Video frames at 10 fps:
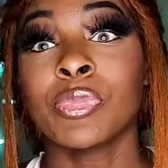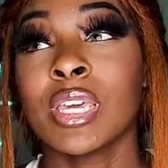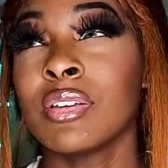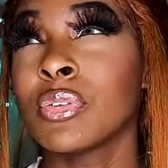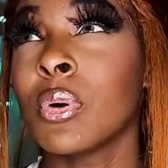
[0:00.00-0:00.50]

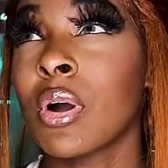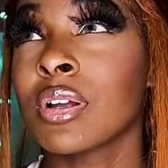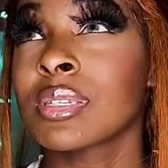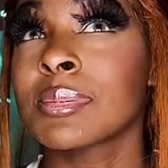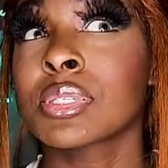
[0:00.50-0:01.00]
And if you
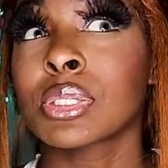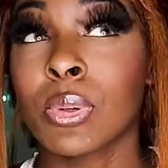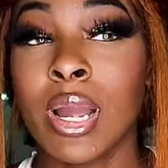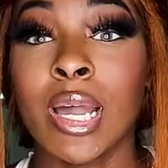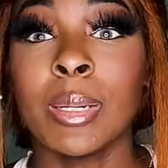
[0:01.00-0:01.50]
are,
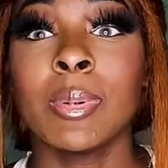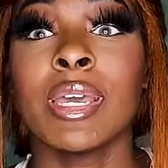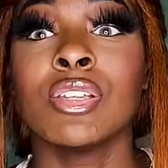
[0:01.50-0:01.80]
subscribe